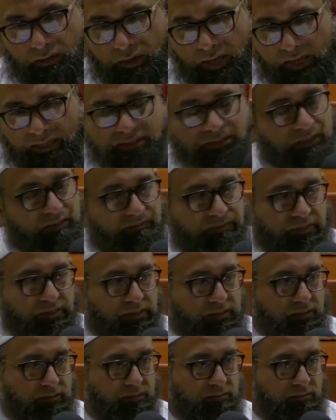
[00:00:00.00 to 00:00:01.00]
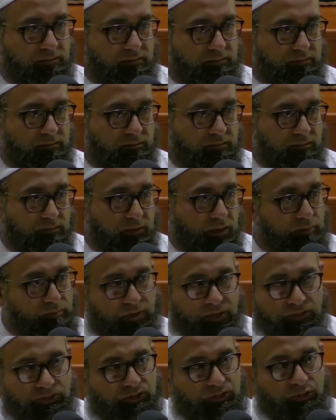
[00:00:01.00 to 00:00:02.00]
activity
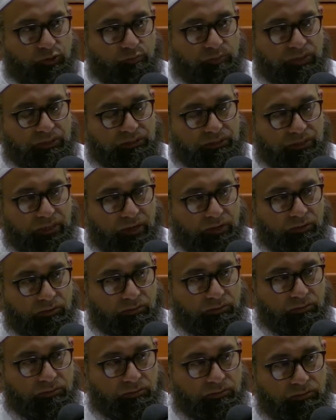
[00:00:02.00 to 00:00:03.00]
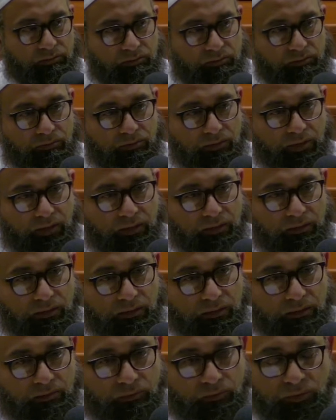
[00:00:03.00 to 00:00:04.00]
amongst humans now, right?
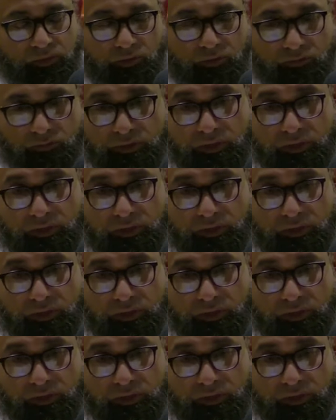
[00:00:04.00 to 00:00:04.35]
We don't